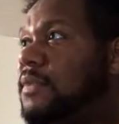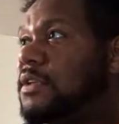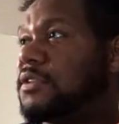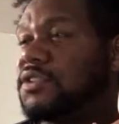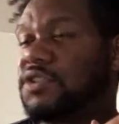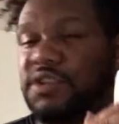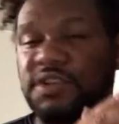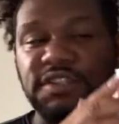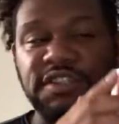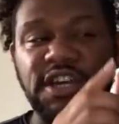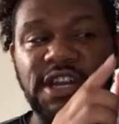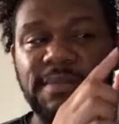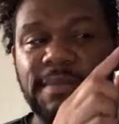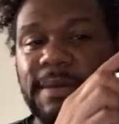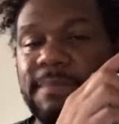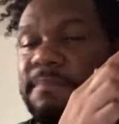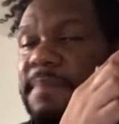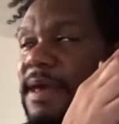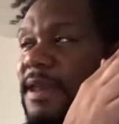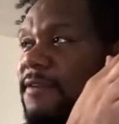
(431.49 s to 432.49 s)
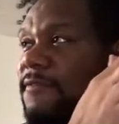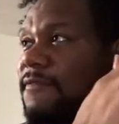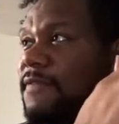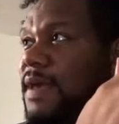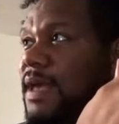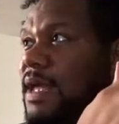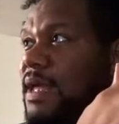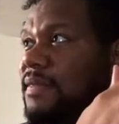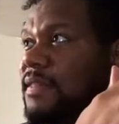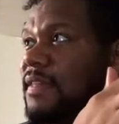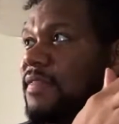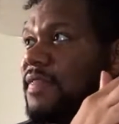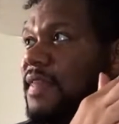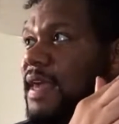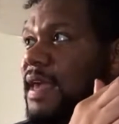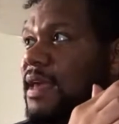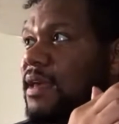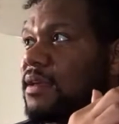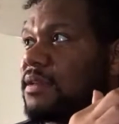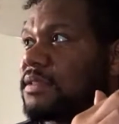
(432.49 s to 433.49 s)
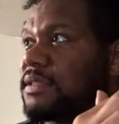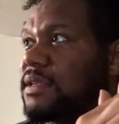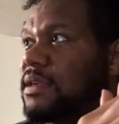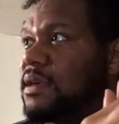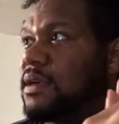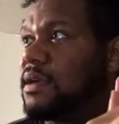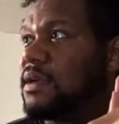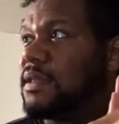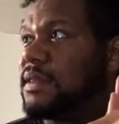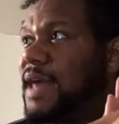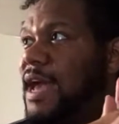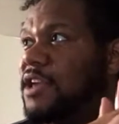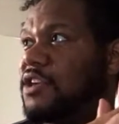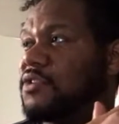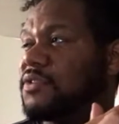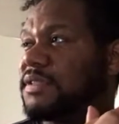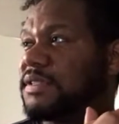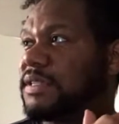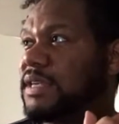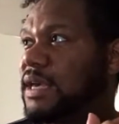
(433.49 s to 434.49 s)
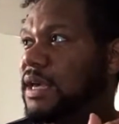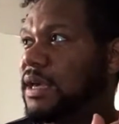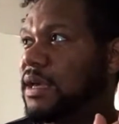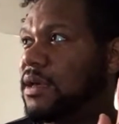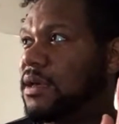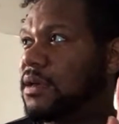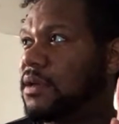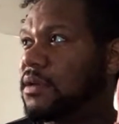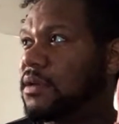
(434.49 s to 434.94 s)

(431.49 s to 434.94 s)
So there's going to be benefit in the things that you see.